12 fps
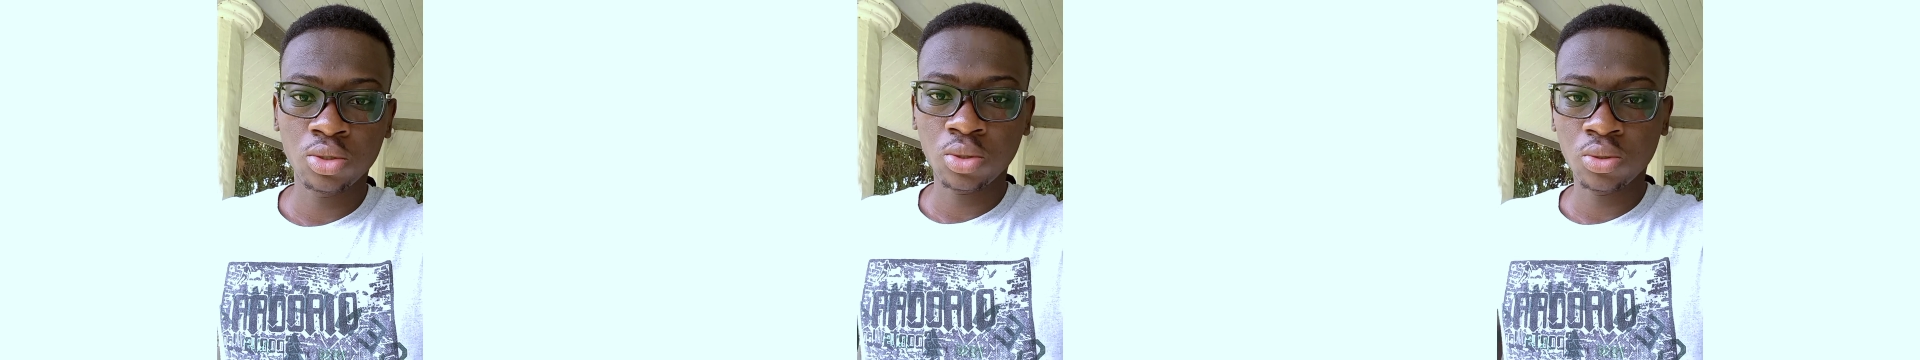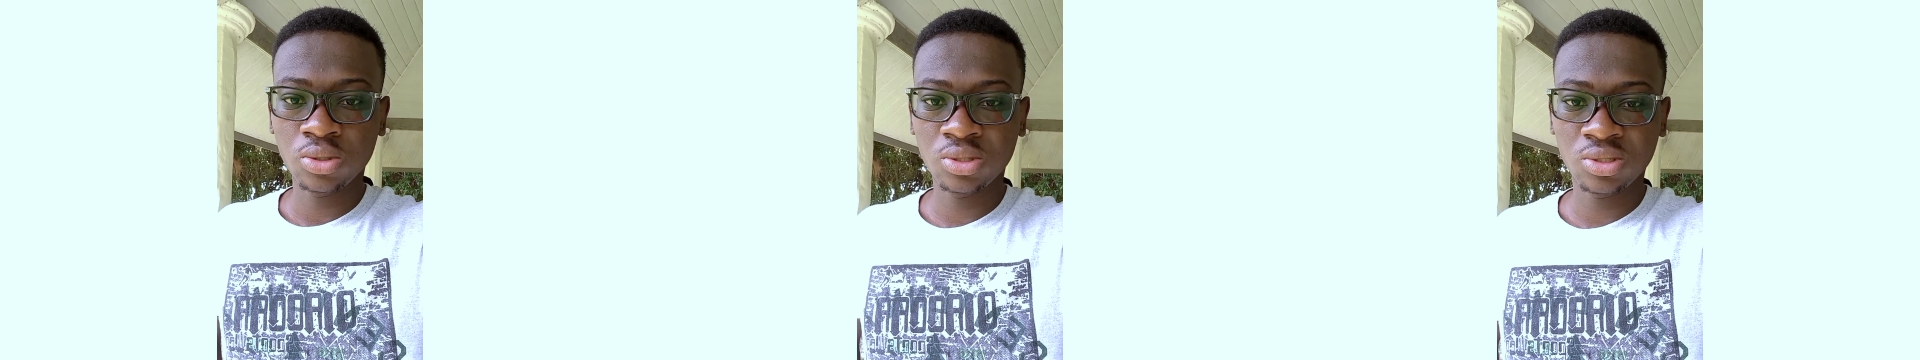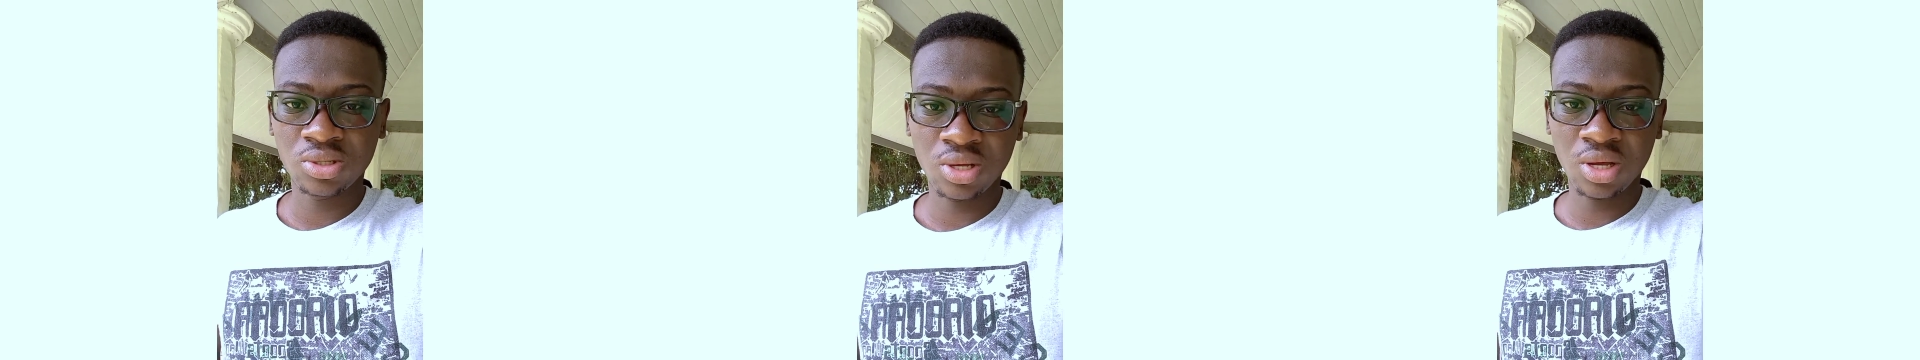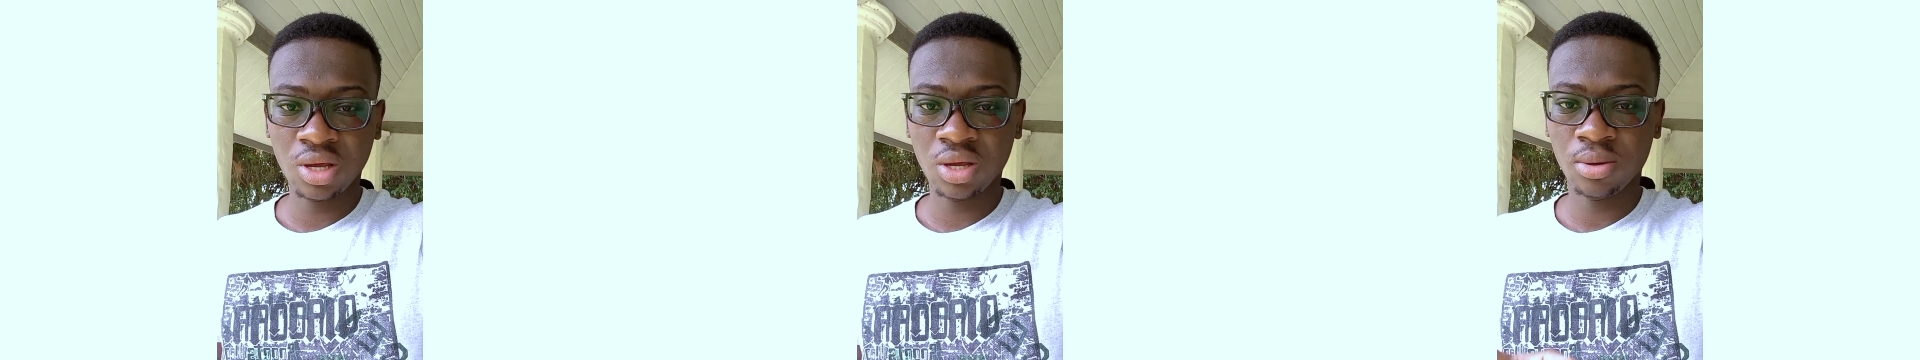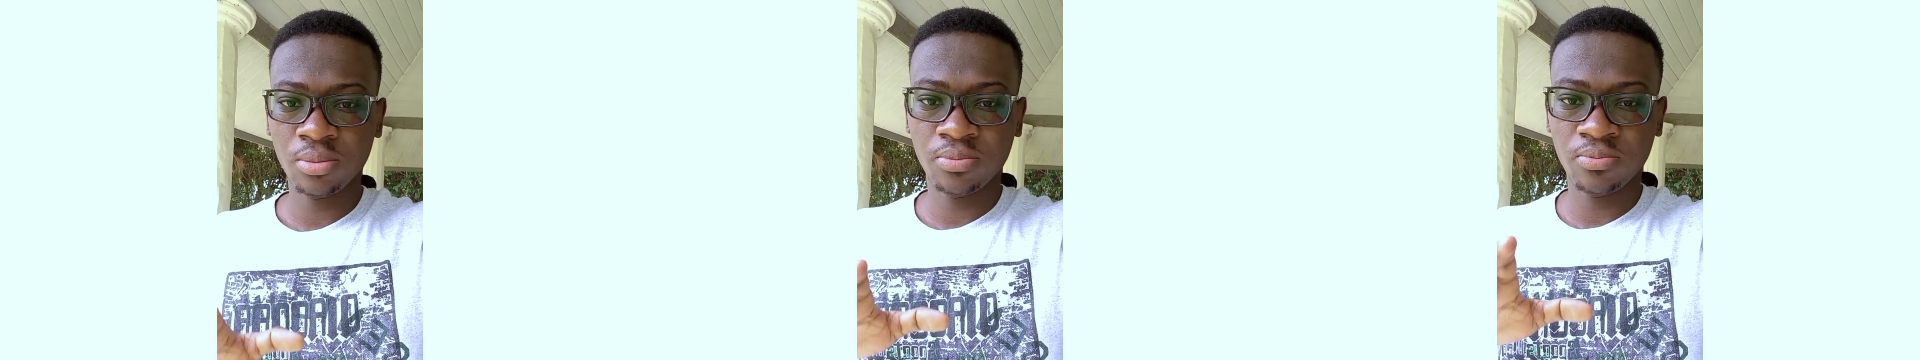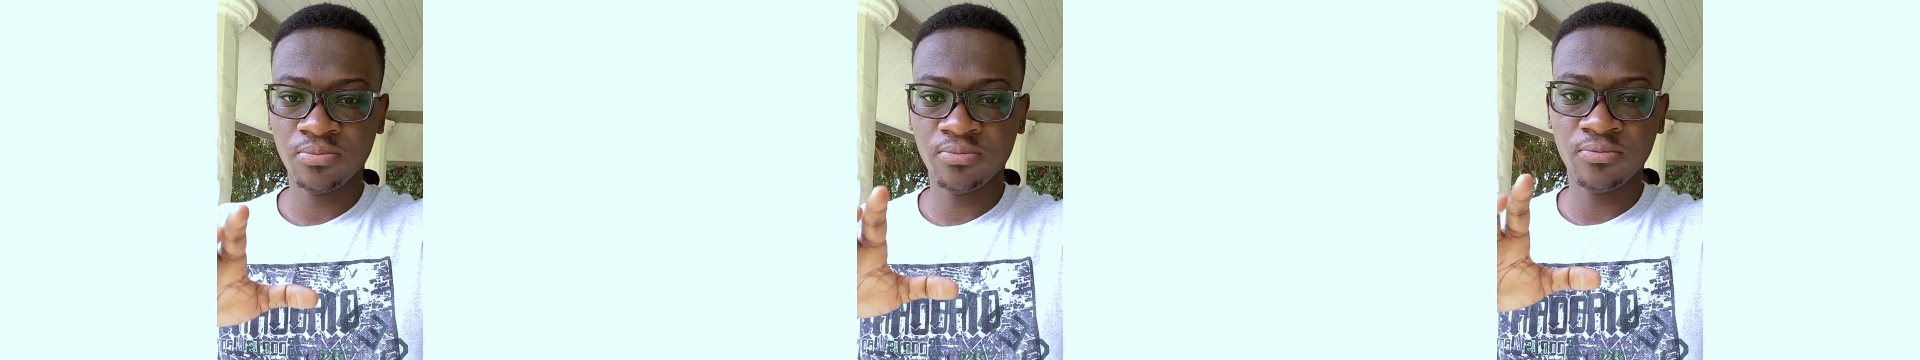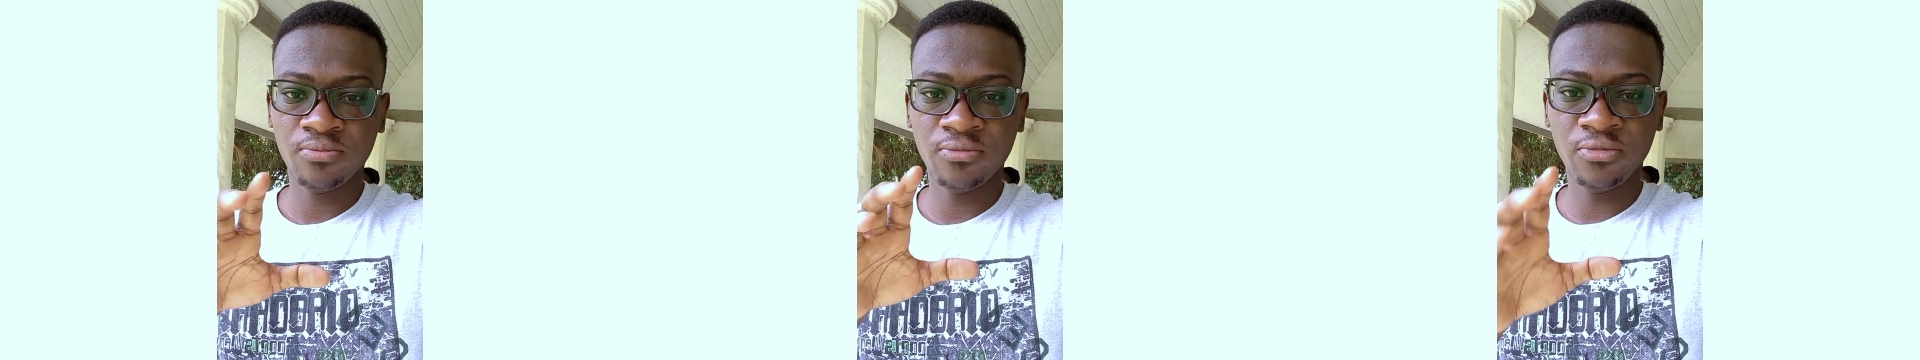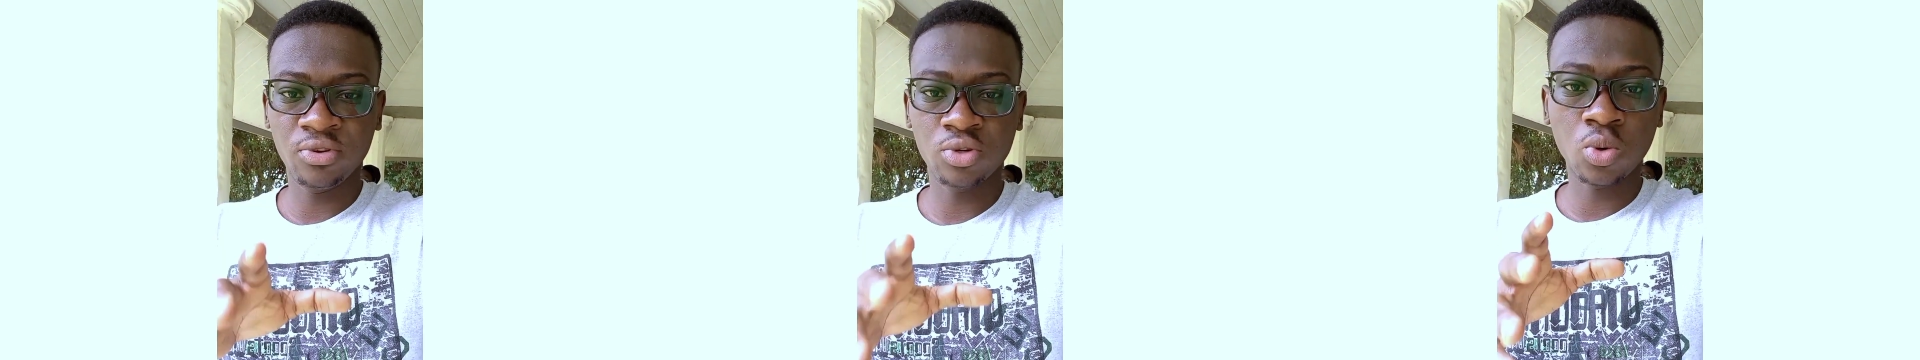So this is the
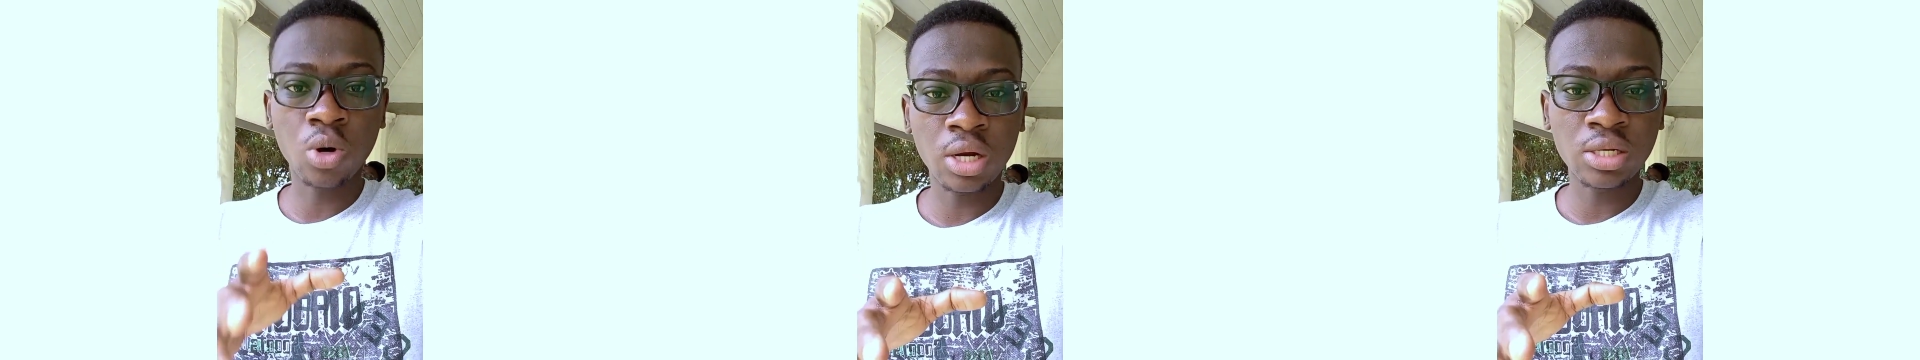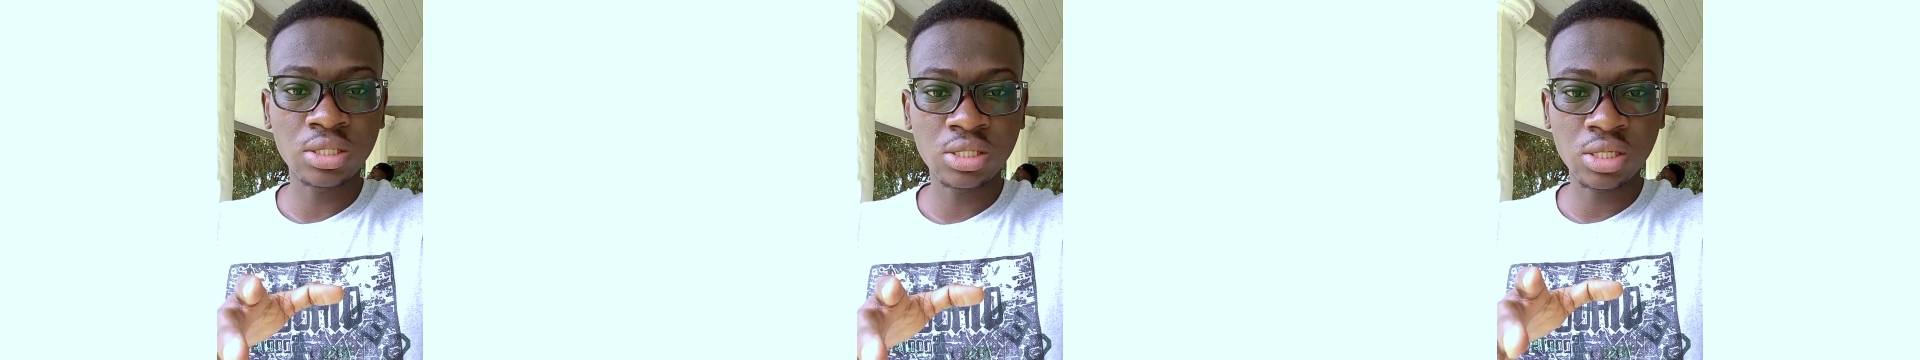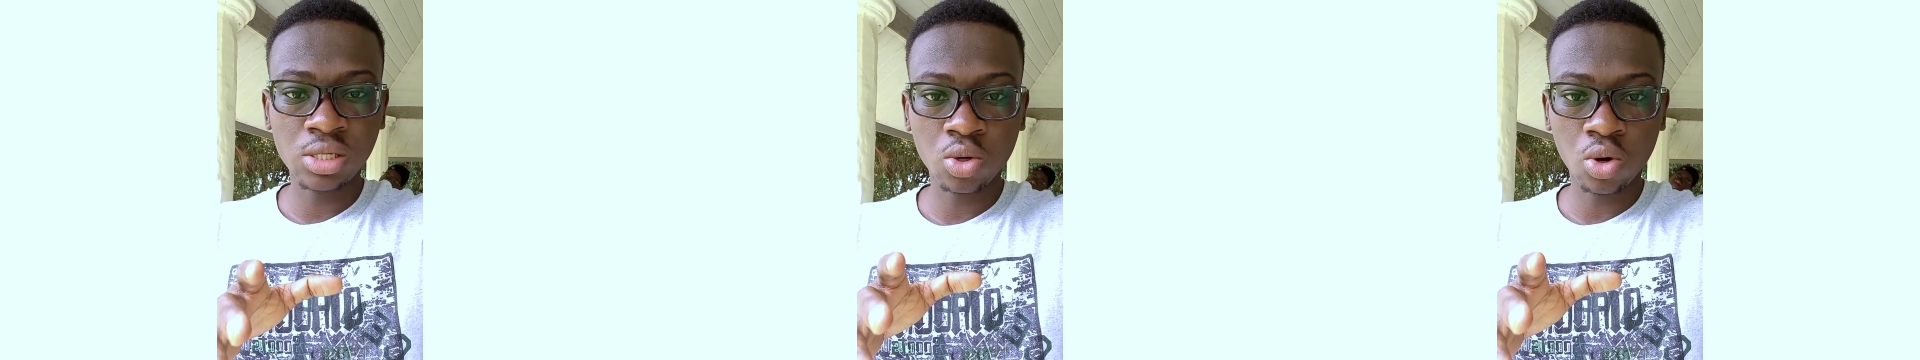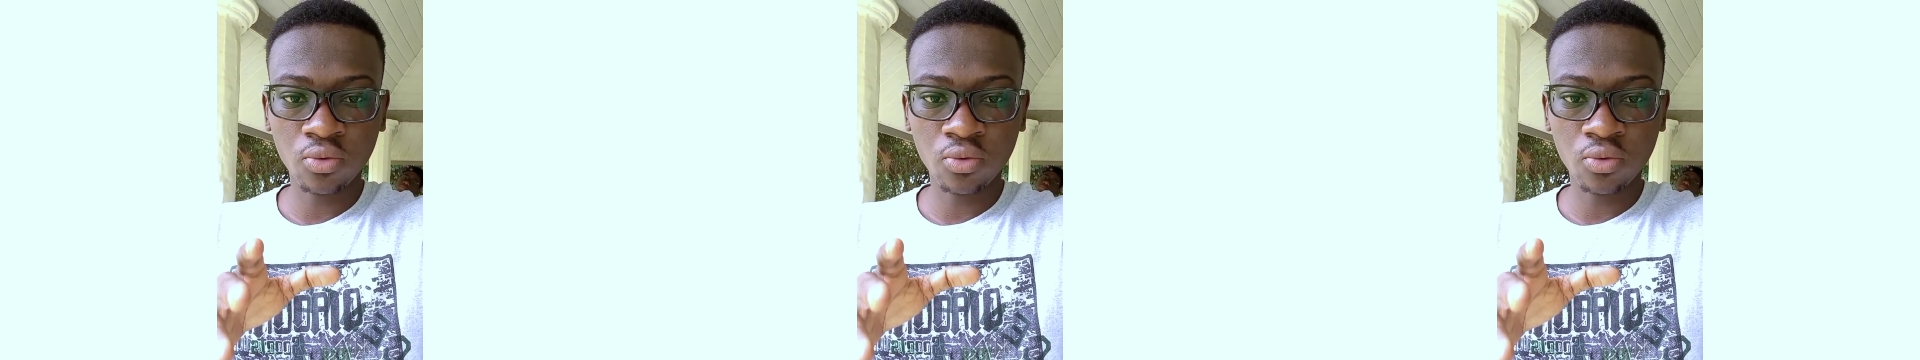video quality